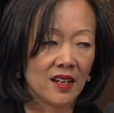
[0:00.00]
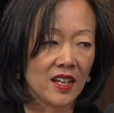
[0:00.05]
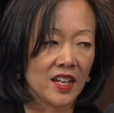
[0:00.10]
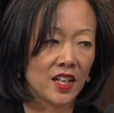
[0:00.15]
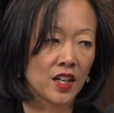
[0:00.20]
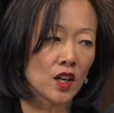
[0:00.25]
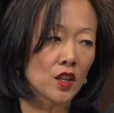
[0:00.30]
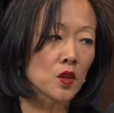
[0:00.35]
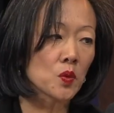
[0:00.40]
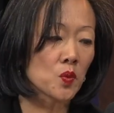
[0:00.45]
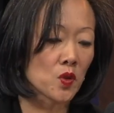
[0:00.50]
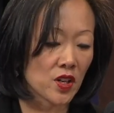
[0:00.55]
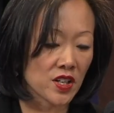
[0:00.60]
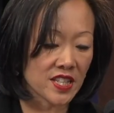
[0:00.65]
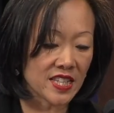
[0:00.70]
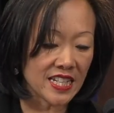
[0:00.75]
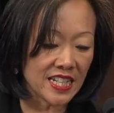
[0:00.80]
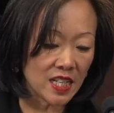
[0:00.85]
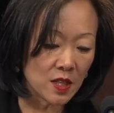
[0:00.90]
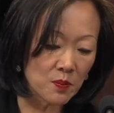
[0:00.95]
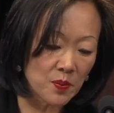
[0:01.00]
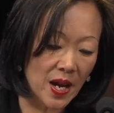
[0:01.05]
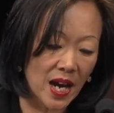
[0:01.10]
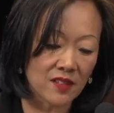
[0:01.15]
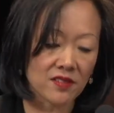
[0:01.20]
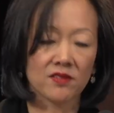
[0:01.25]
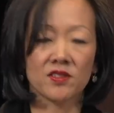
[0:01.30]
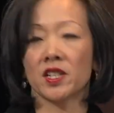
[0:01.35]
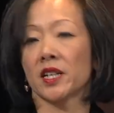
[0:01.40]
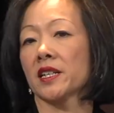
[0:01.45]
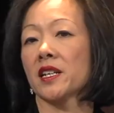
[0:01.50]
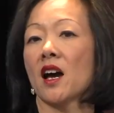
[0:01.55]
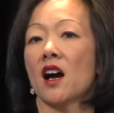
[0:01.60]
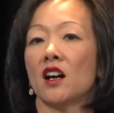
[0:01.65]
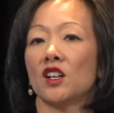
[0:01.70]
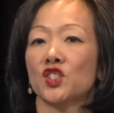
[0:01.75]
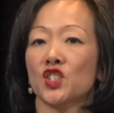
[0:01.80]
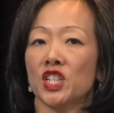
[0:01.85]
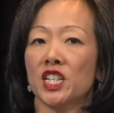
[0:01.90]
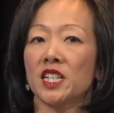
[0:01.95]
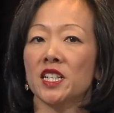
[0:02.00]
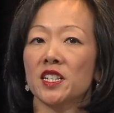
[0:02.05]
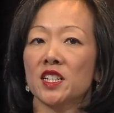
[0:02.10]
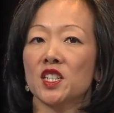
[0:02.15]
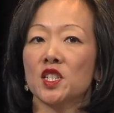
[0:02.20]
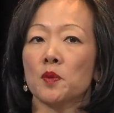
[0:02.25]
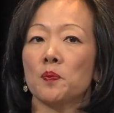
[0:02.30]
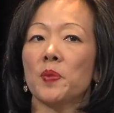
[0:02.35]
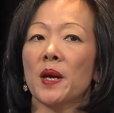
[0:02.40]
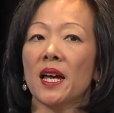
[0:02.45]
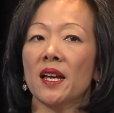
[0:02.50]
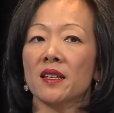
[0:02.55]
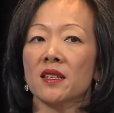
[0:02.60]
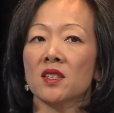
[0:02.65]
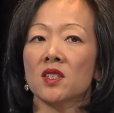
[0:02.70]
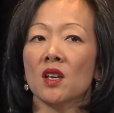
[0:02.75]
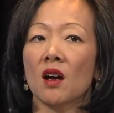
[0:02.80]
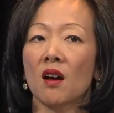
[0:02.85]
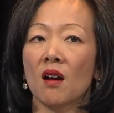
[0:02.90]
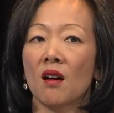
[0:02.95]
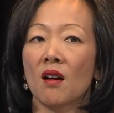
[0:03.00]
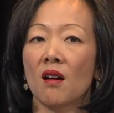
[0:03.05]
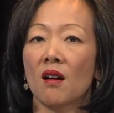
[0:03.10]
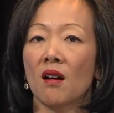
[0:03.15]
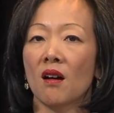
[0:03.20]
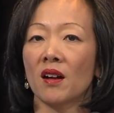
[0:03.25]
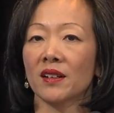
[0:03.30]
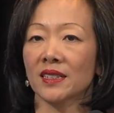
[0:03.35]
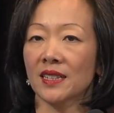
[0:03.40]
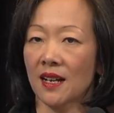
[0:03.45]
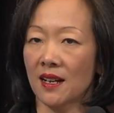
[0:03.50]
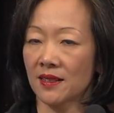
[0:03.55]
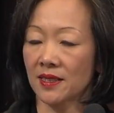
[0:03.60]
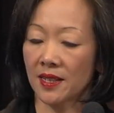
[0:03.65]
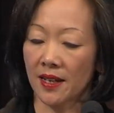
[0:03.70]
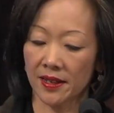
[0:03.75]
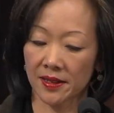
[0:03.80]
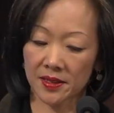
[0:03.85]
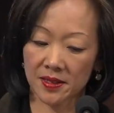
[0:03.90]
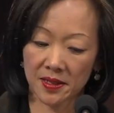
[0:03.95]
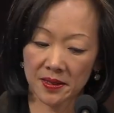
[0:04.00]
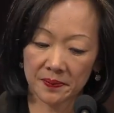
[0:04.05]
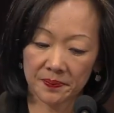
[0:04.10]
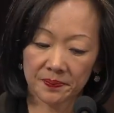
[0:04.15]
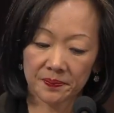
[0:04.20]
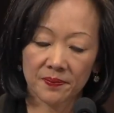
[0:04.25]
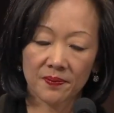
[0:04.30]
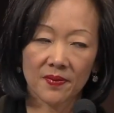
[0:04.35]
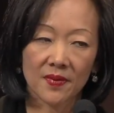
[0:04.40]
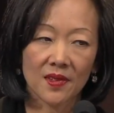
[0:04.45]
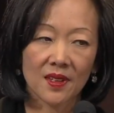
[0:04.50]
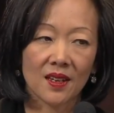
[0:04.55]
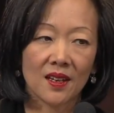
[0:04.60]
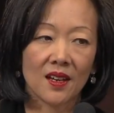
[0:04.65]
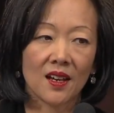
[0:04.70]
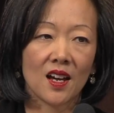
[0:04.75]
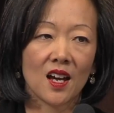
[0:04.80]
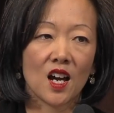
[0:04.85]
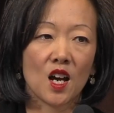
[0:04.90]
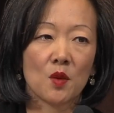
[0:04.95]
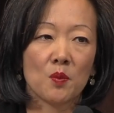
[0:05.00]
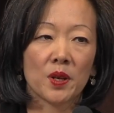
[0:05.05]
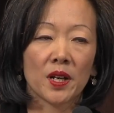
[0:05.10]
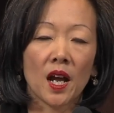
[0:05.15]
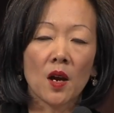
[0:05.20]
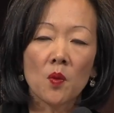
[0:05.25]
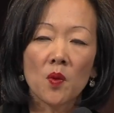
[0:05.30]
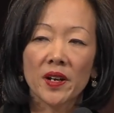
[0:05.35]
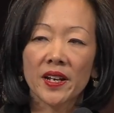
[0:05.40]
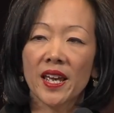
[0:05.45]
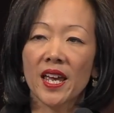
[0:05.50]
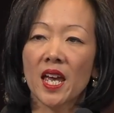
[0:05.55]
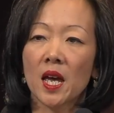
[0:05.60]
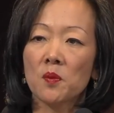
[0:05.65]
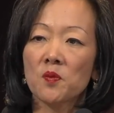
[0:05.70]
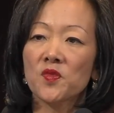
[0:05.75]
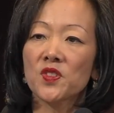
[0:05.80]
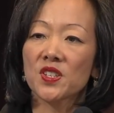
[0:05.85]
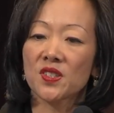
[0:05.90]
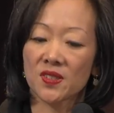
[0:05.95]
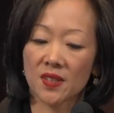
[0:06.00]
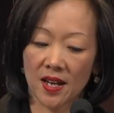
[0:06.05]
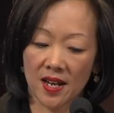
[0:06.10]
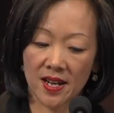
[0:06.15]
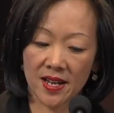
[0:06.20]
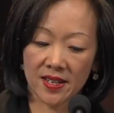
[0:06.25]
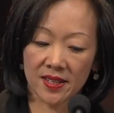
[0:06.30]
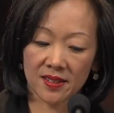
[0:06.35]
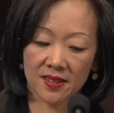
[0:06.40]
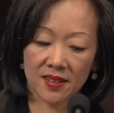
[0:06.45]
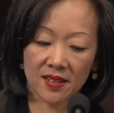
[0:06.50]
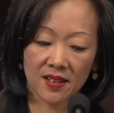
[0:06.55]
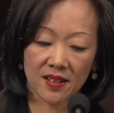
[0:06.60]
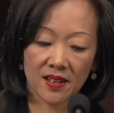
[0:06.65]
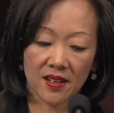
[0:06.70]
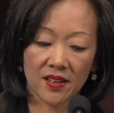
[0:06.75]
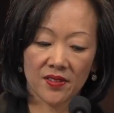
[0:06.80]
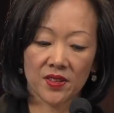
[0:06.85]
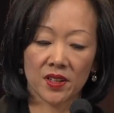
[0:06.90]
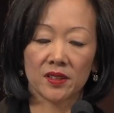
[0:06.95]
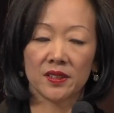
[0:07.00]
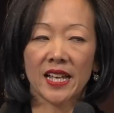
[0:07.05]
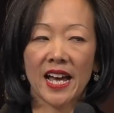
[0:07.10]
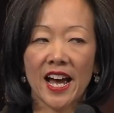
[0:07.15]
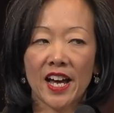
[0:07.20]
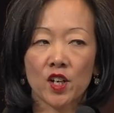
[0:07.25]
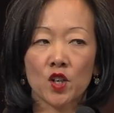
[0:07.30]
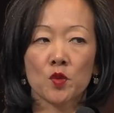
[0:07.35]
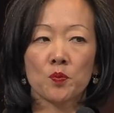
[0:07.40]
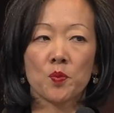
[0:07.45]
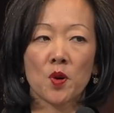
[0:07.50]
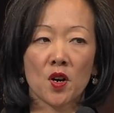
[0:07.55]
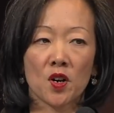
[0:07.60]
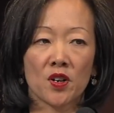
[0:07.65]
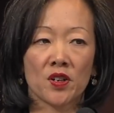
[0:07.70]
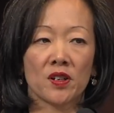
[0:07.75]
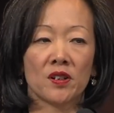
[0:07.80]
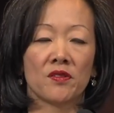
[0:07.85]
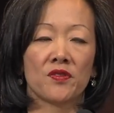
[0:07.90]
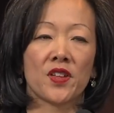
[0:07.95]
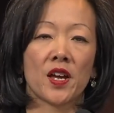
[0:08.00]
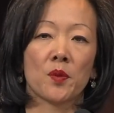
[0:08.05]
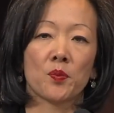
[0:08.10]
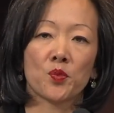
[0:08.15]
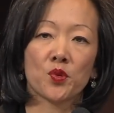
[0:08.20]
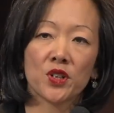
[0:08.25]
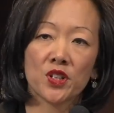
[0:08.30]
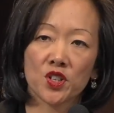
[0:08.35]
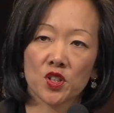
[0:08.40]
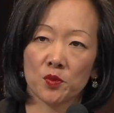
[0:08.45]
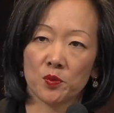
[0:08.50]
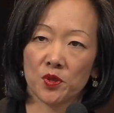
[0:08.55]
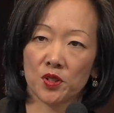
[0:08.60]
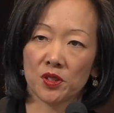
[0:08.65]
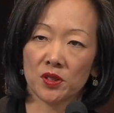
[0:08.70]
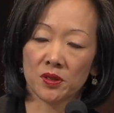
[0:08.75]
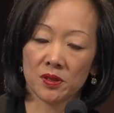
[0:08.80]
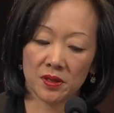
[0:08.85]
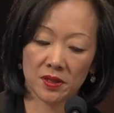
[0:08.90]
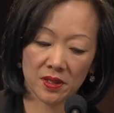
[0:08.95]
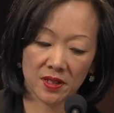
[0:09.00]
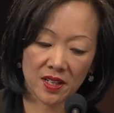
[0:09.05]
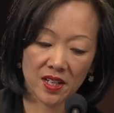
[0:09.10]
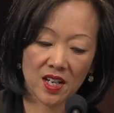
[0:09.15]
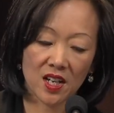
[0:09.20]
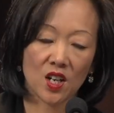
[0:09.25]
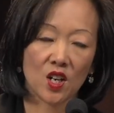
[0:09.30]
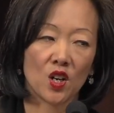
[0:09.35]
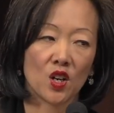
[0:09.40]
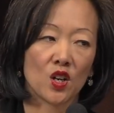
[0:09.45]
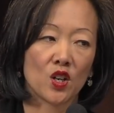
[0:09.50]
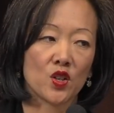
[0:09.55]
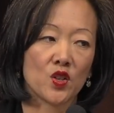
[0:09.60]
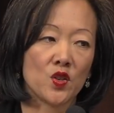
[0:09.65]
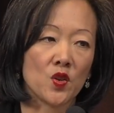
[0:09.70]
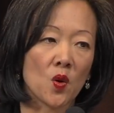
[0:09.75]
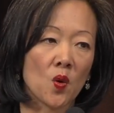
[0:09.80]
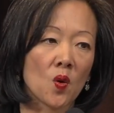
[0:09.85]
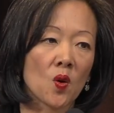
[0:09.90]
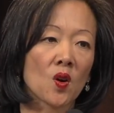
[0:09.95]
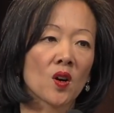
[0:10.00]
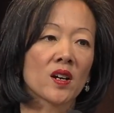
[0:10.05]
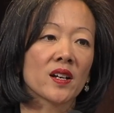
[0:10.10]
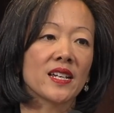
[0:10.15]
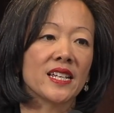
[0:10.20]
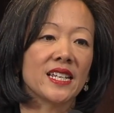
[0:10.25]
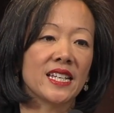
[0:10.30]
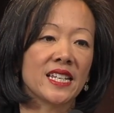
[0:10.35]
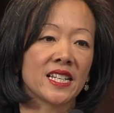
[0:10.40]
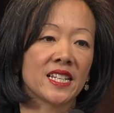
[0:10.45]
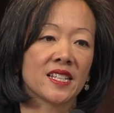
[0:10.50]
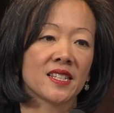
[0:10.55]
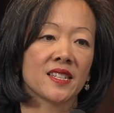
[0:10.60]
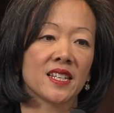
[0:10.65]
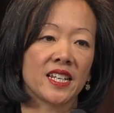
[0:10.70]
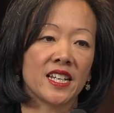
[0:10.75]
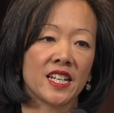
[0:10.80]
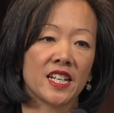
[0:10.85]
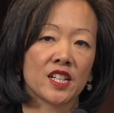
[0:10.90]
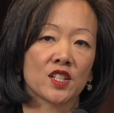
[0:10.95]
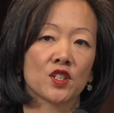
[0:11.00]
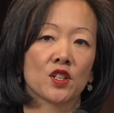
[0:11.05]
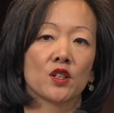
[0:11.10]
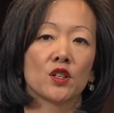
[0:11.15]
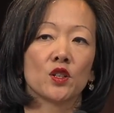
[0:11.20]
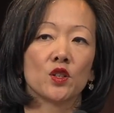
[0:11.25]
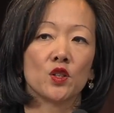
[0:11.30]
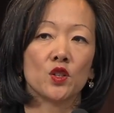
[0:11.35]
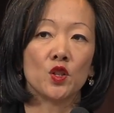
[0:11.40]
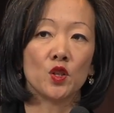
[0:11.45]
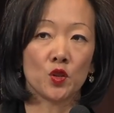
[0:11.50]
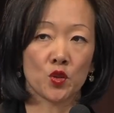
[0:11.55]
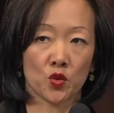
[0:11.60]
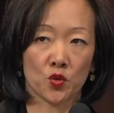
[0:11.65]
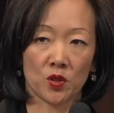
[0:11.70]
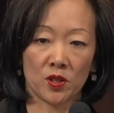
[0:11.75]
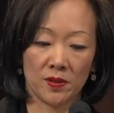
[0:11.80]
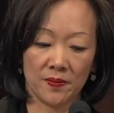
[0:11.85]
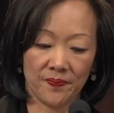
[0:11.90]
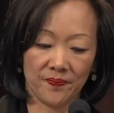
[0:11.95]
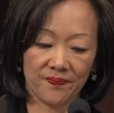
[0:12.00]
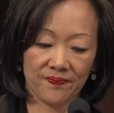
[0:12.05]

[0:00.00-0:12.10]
In other words, the impact of technology depends on context. But I want to emphasize the latter part of that principle, nor is it neutral.